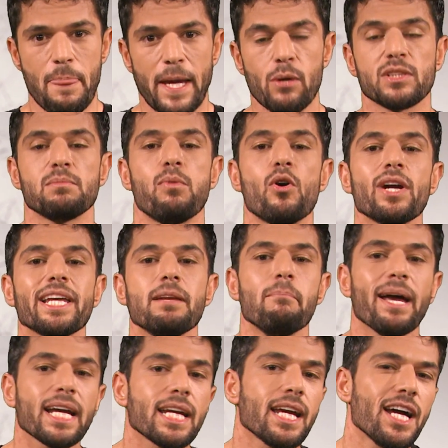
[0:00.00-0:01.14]
He was born in
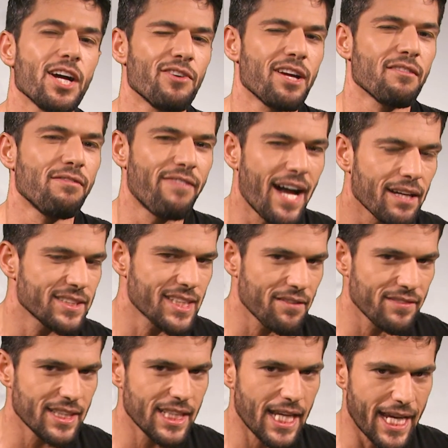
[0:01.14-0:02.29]
Mecca around
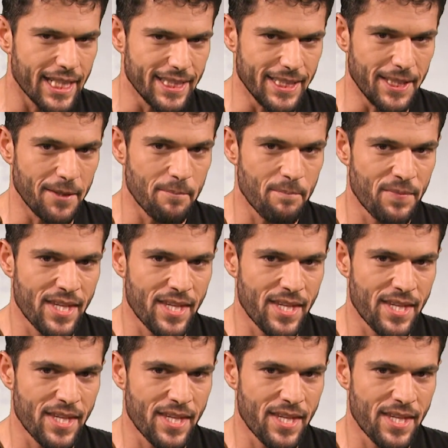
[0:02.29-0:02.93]
570 AD.